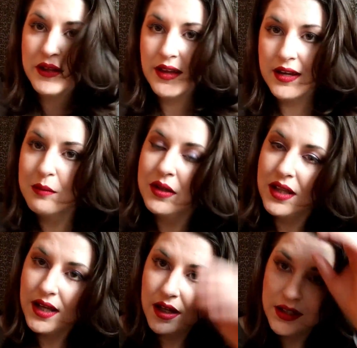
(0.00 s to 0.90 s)
my lighting, but
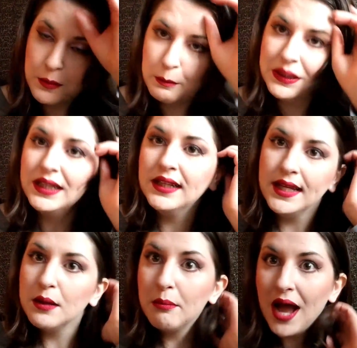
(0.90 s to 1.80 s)
like a
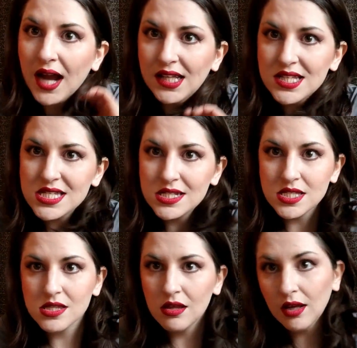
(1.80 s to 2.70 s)
complete behind the
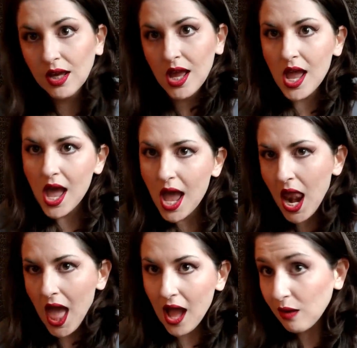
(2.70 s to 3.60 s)
scenes look
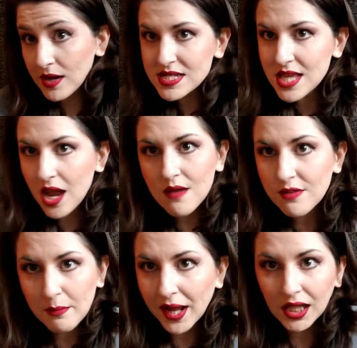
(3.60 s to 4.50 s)
at how I set up
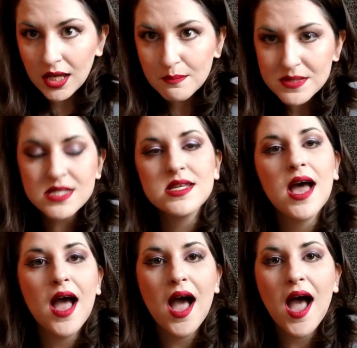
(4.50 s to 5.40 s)
for my clips,
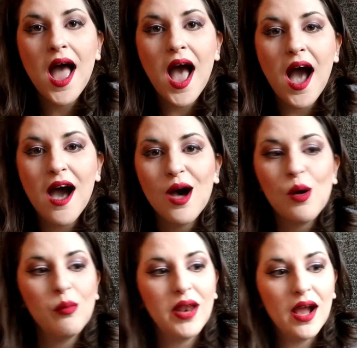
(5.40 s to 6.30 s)

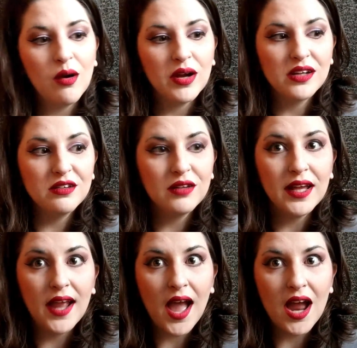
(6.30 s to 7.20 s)
and how I do
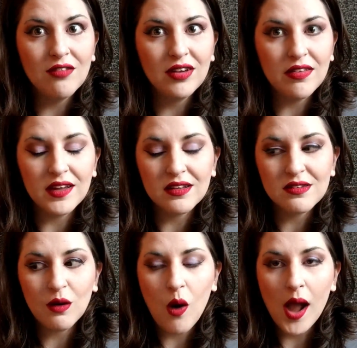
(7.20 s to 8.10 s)
like everything.
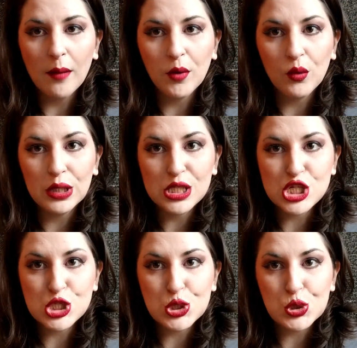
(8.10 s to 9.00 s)
So I'm
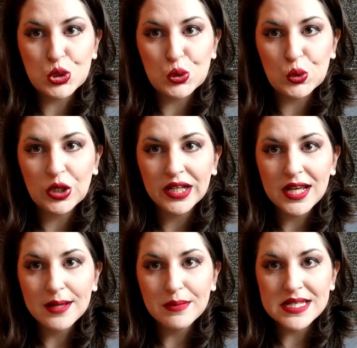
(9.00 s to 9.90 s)
going to
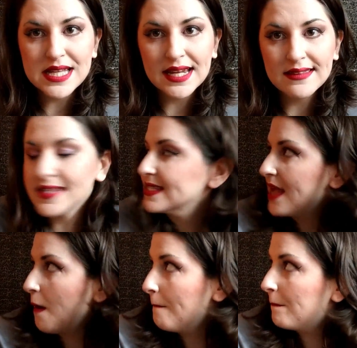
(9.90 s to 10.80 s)
be setting
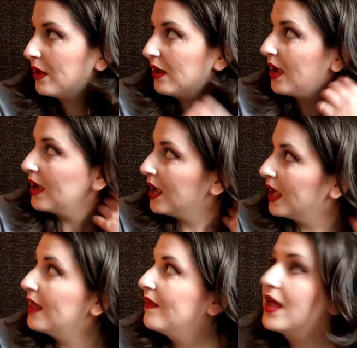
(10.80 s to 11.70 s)
things up,
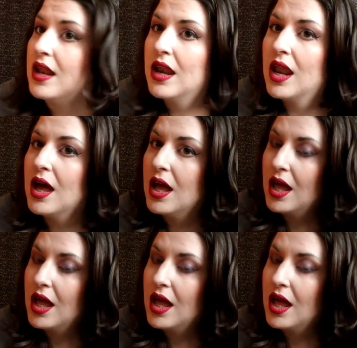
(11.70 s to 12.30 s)
and then